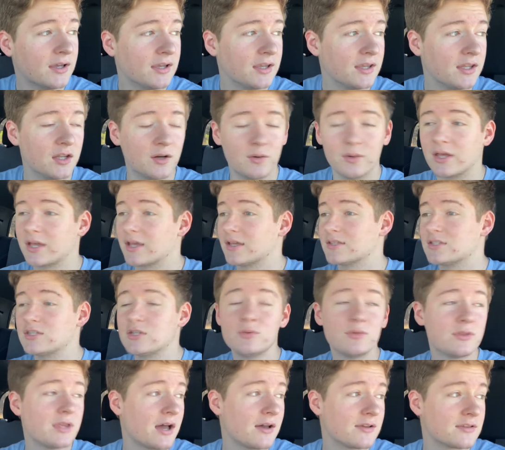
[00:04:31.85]
you know, like a
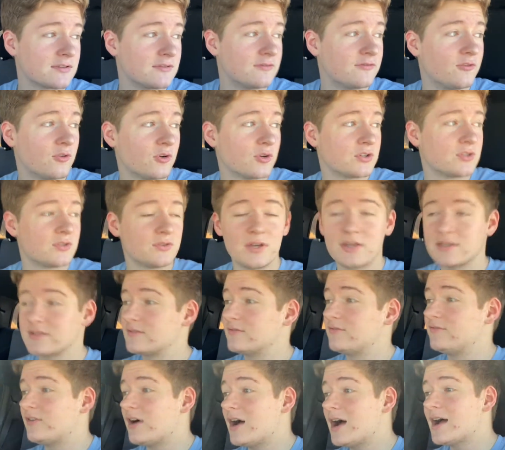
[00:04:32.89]
2004,
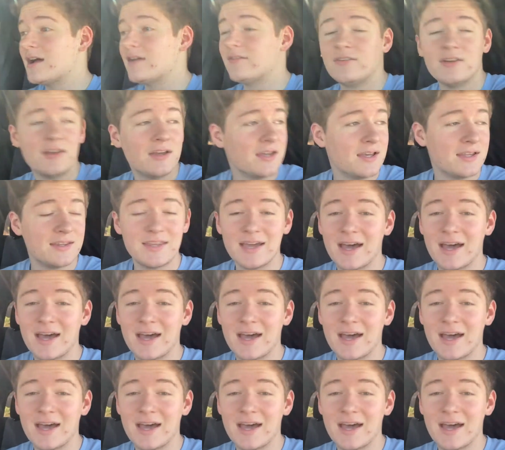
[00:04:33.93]
2005,